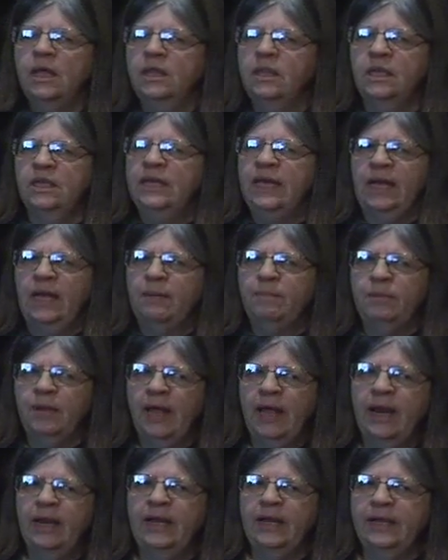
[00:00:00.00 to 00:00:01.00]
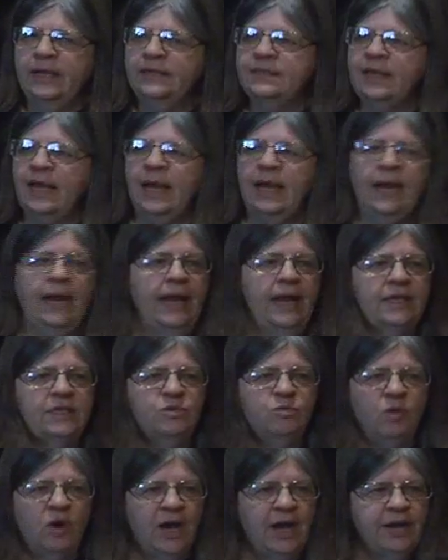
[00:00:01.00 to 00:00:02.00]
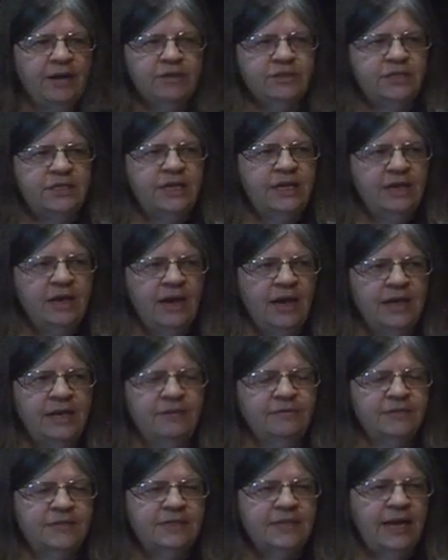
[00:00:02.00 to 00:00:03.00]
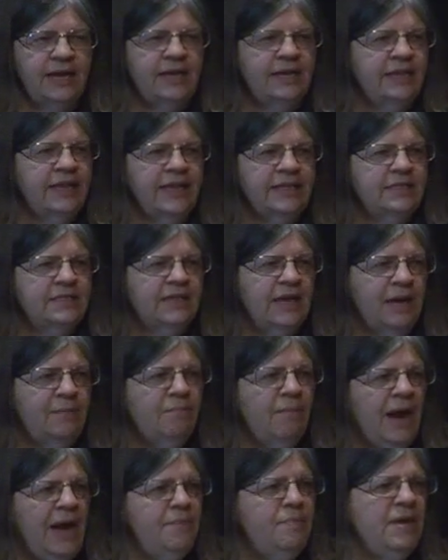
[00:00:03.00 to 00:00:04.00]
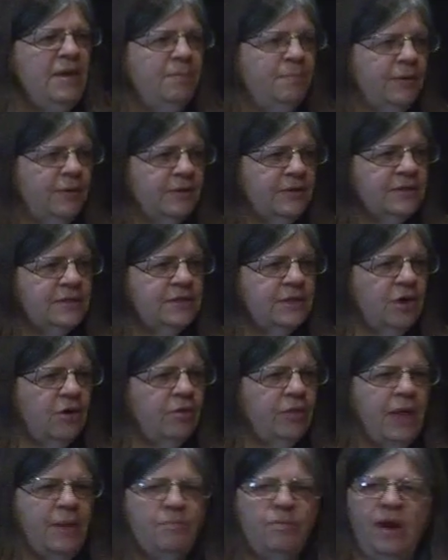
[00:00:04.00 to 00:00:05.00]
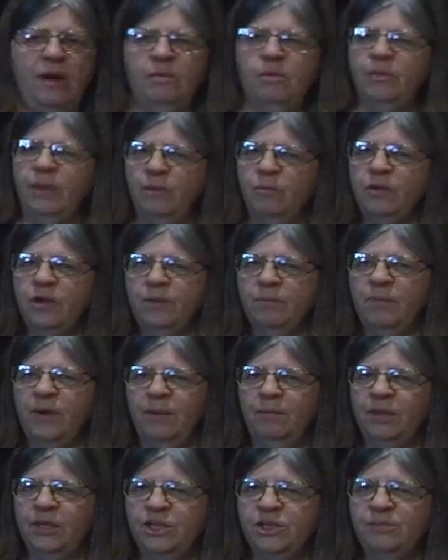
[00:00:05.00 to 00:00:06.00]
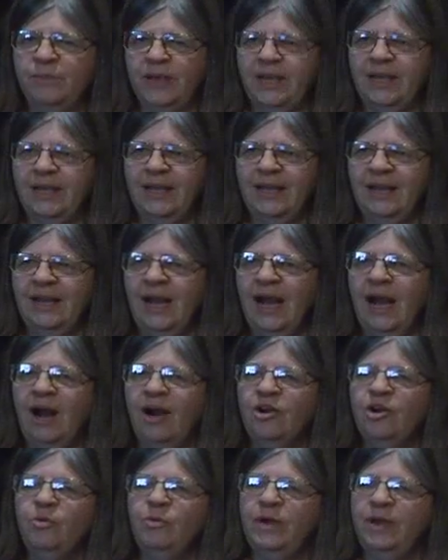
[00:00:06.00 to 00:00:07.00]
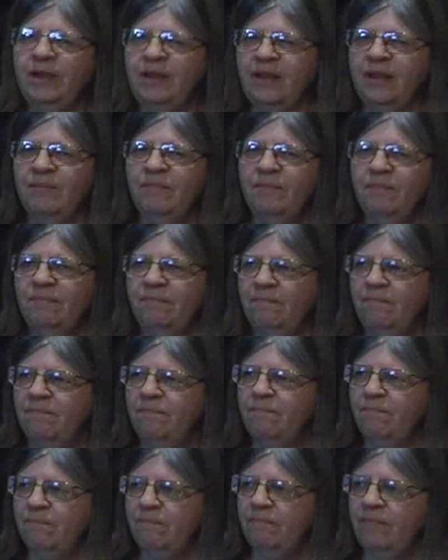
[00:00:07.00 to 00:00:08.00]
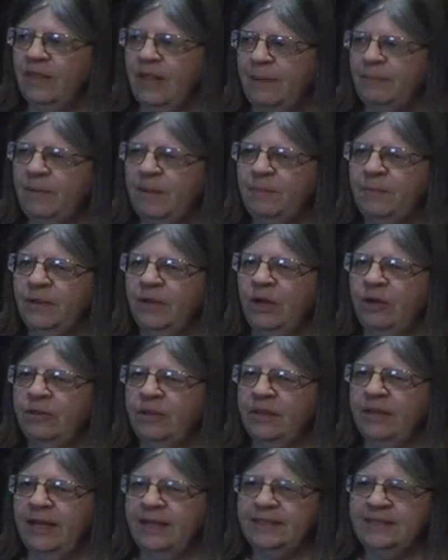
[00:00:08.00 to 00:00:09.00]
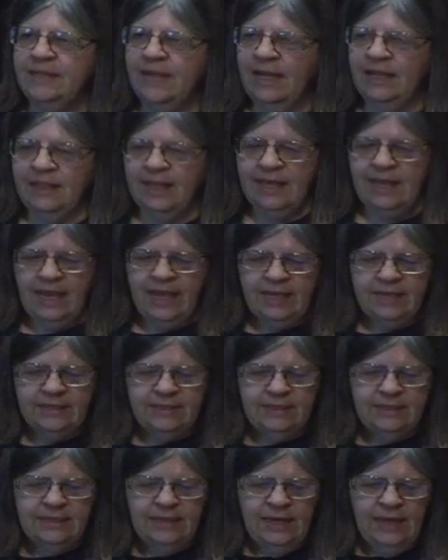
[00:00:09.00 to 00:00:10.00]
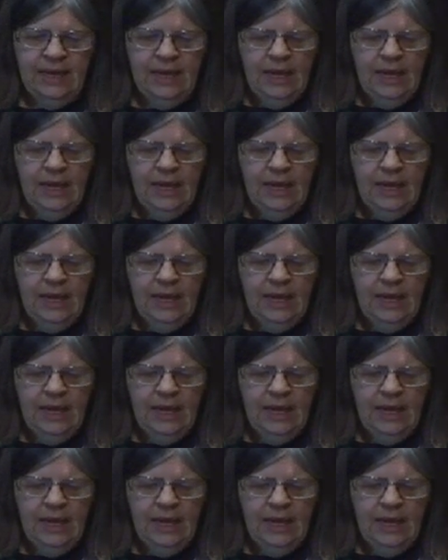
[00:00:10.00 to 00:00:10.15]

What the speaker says: the Daily Planet is an X, Y, or Z kind of site and that's not my people, so they probably wouldn't publish me. How do we let people know that that's not the case?